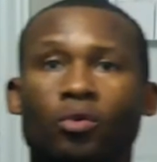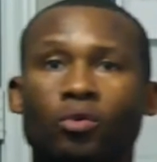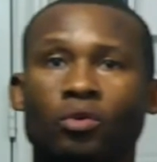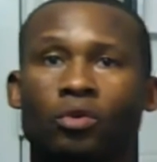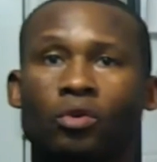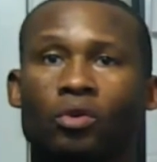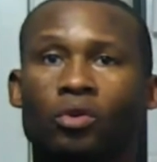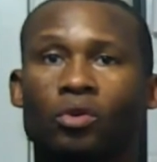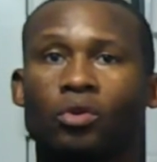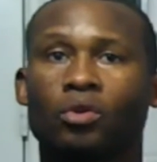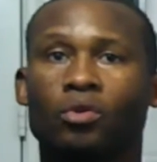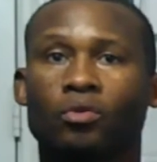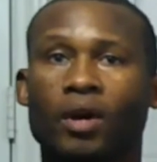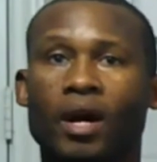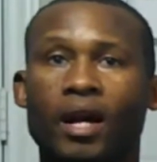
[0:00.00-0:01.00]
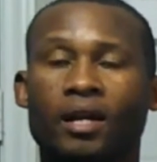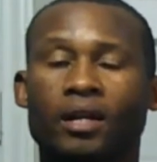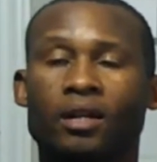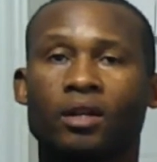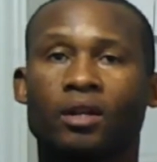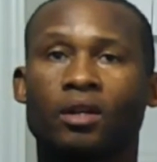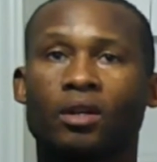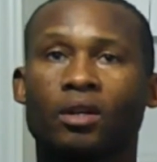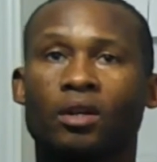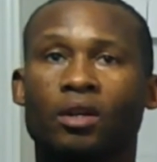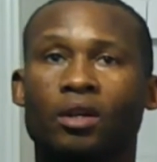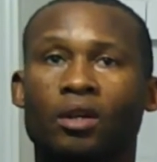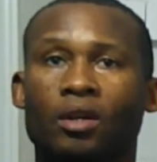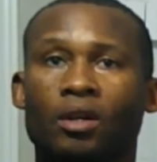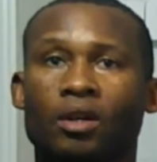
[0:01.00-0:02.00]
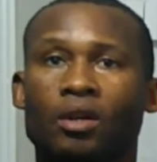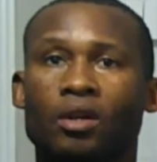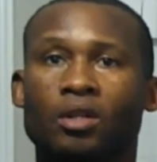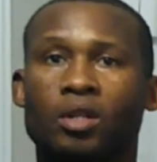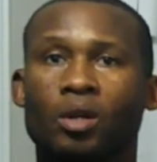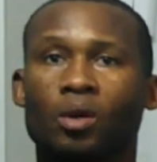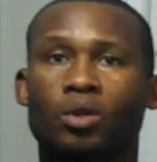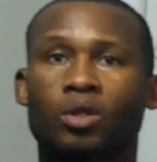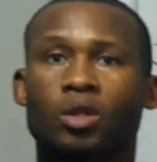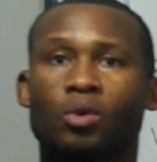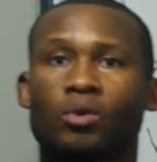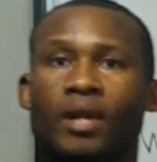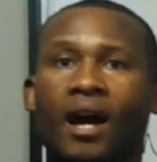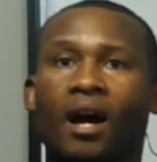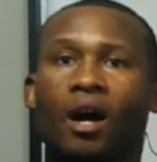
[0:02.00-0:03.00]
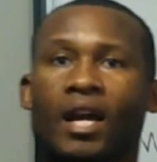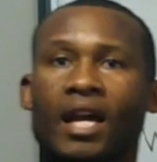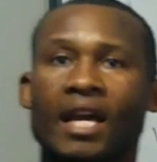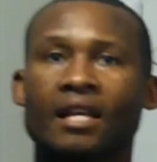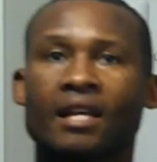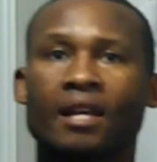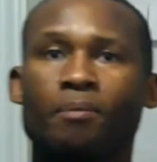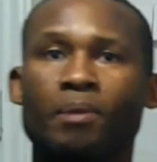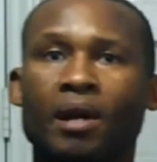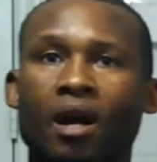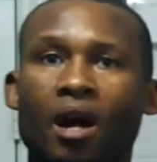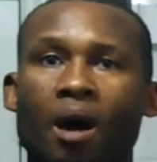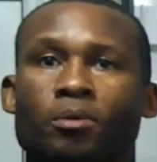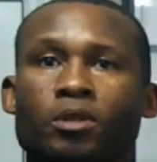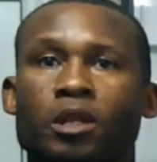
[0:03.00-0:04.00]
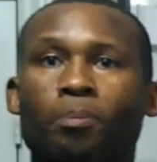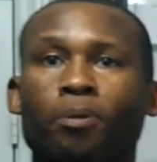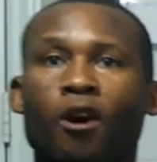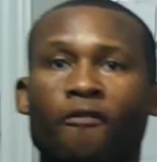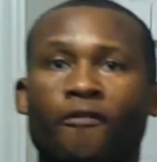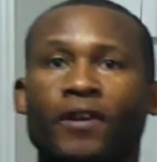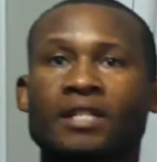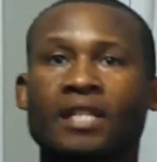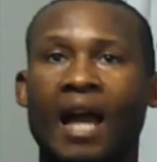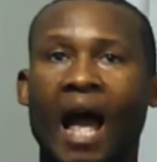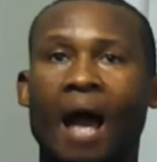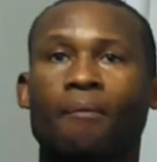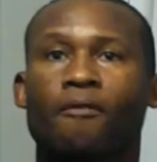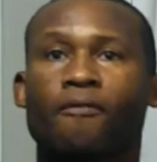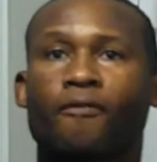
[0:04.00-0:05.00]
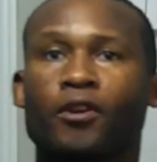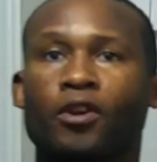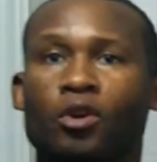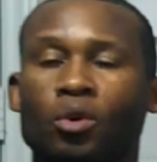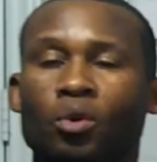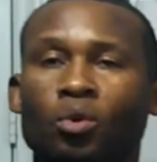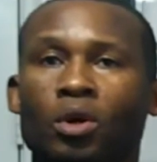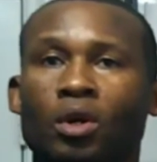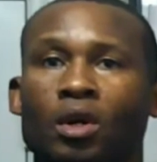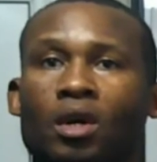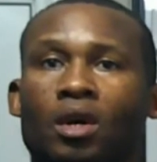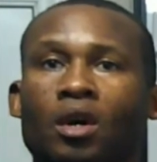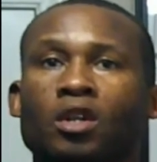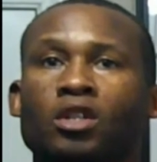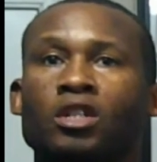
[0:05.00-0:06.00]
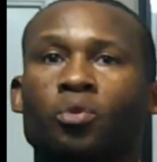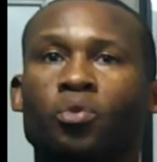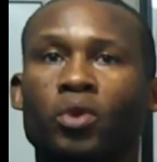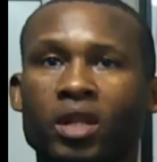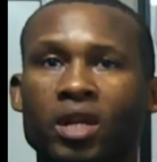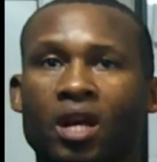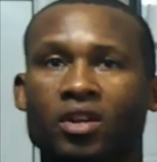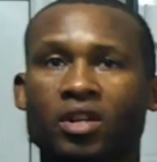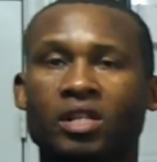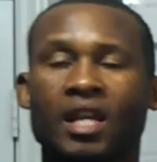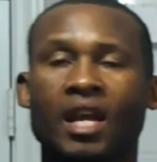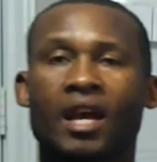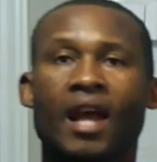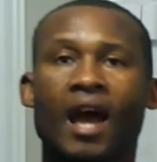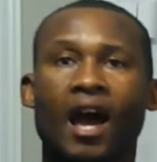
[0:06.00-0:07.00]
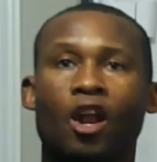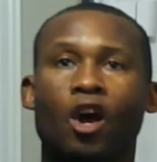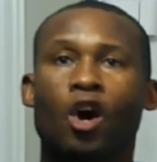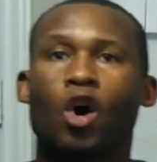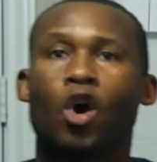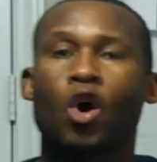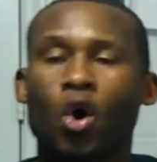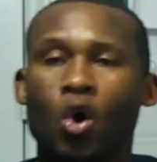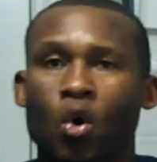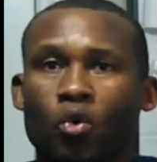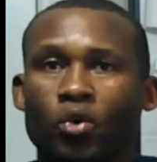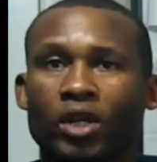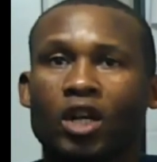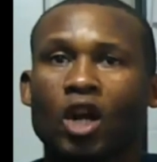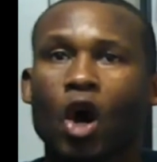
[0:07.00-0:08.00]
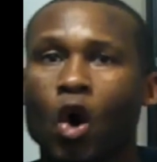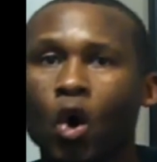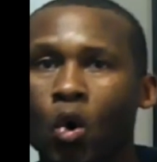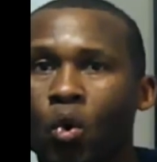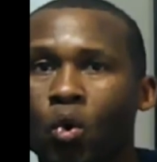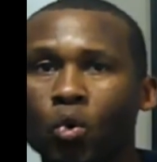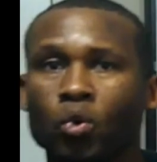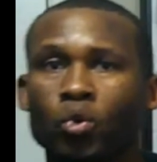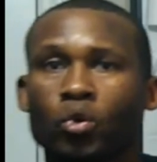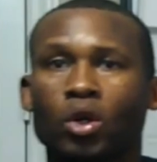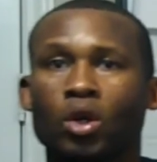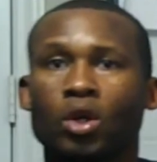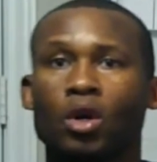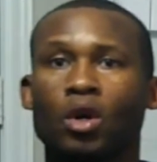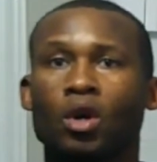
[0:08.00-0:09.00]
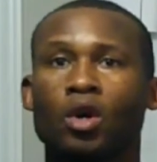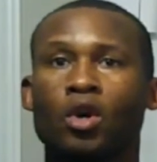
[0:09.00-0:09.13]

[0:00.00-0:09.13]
on, right? So now it becomes the perfect timing for you to really understand how to hone and own